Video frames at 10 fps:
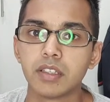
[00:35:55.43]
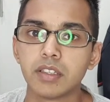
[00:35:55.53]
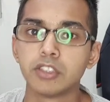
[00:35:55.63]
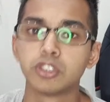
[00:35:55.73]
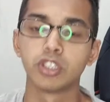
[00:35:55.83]

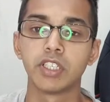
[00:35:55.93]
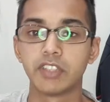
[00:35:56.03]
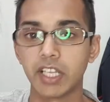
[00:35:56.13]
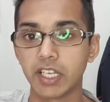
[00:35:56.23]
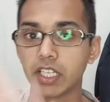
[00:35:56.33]
I shouldn't have
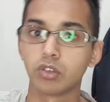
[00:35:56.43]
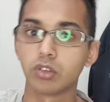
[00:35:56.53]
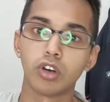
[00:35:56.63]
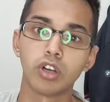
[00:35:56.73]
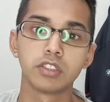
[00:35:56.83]
taken that
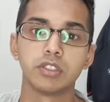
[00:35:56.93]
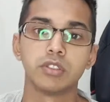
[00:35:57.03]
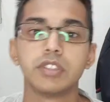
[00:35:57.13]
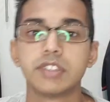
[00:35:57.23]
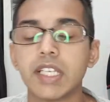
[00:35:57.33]
call, so
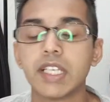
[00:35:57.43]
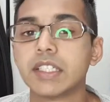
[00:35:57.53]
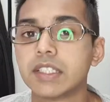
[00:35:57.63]
it's like,